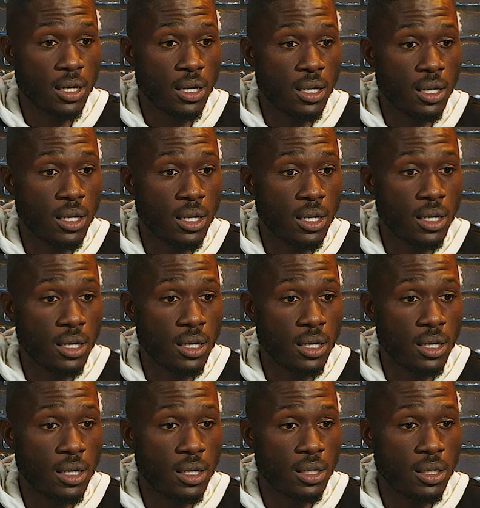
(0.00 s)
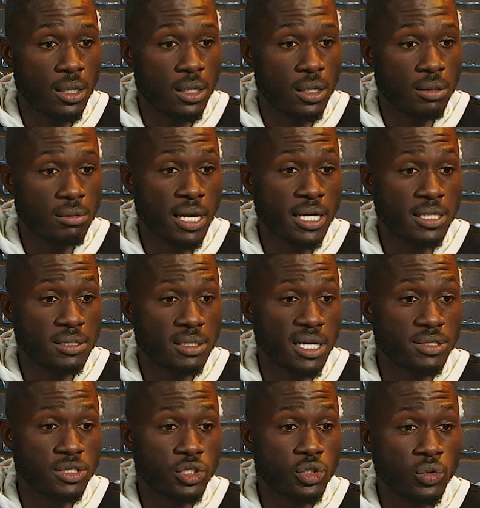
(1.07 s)

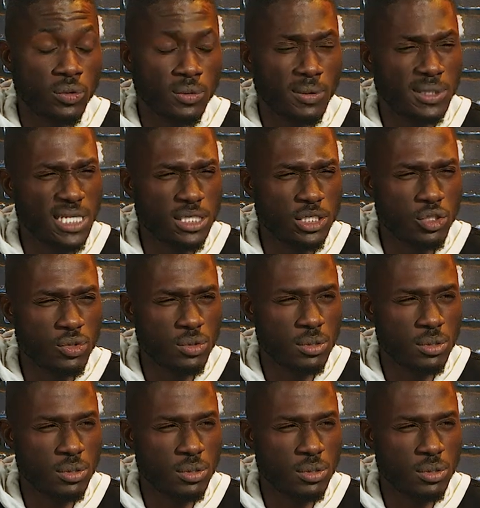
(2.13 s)
that's two. Was that two?